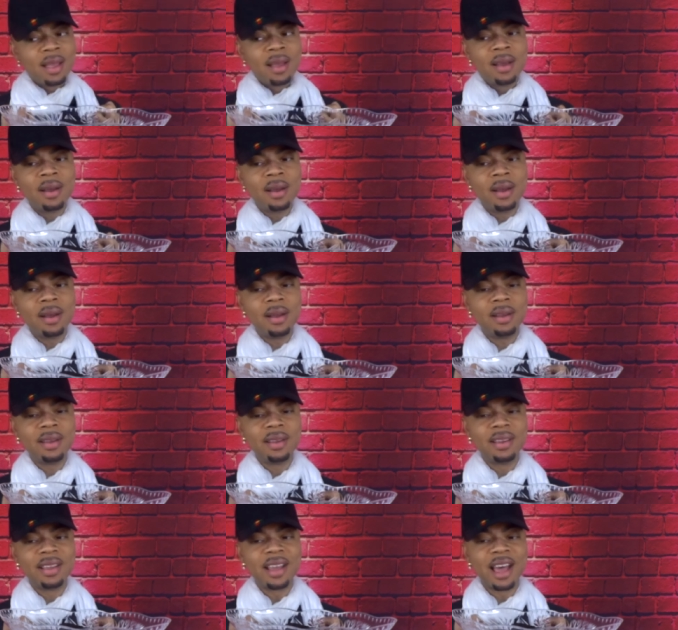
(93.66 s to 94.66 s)
I
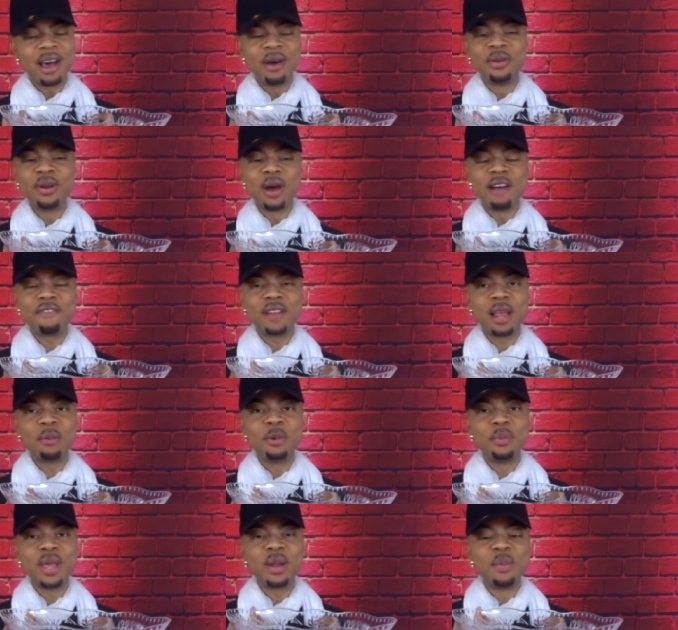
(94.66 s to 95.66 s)
don't know. I feel like I'm
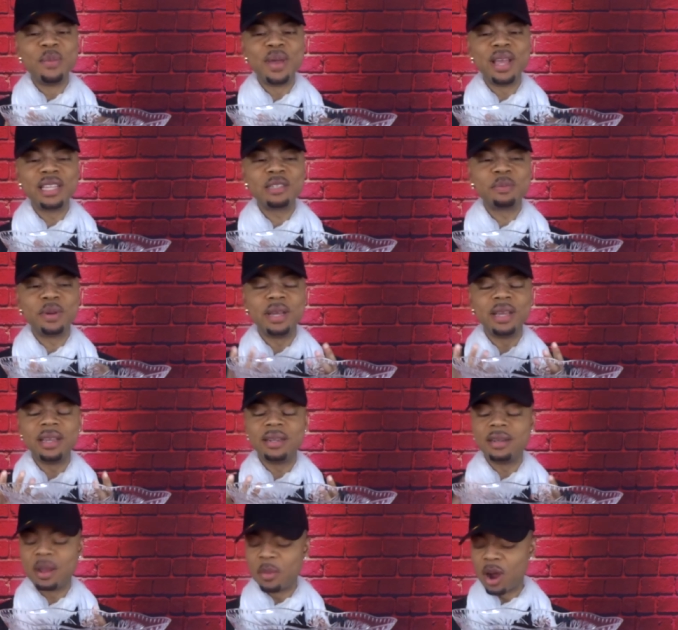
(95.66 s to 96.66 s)
gonna make a mess,
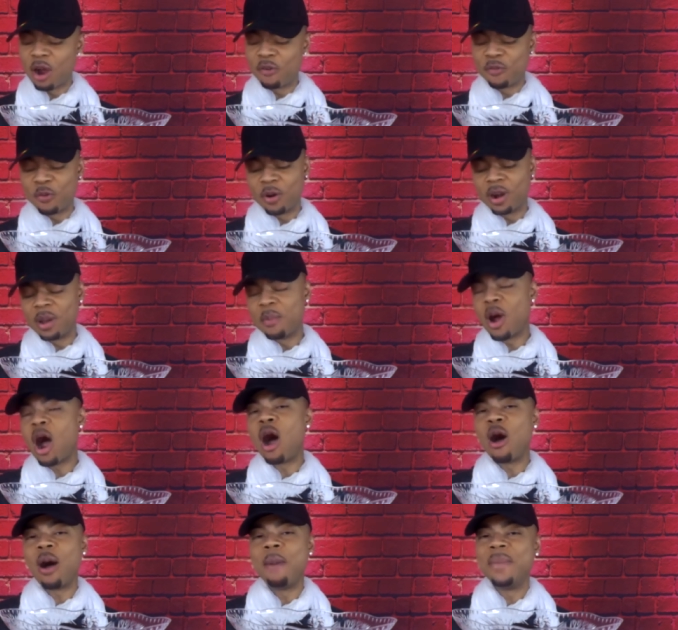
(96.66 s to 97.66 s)
but I'm all for it. I'm
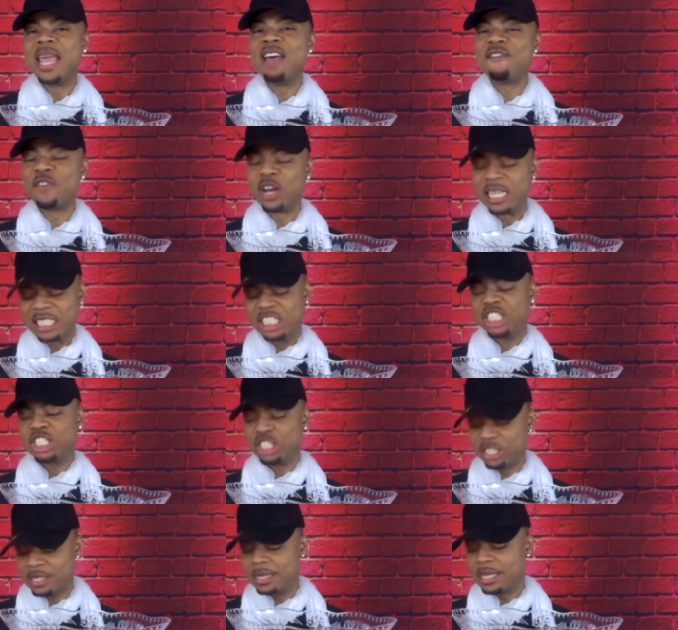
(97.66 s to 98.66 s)
all, I'm here for this,
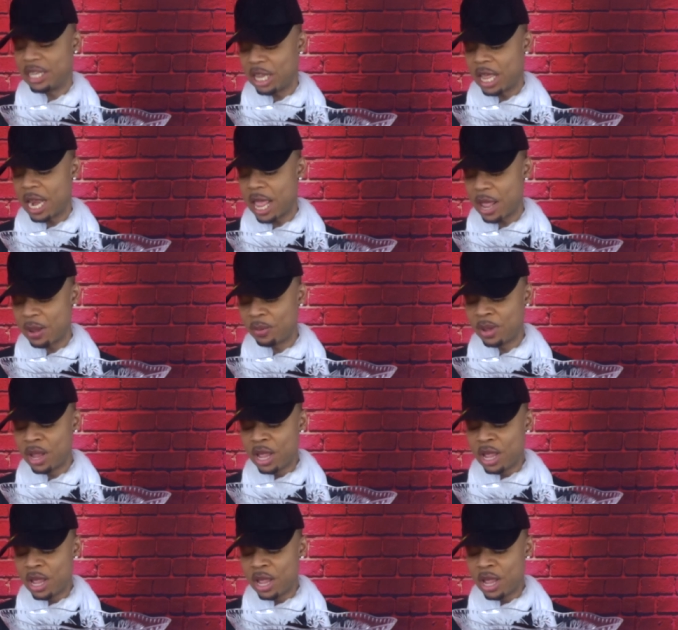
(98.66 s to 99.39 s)
you know?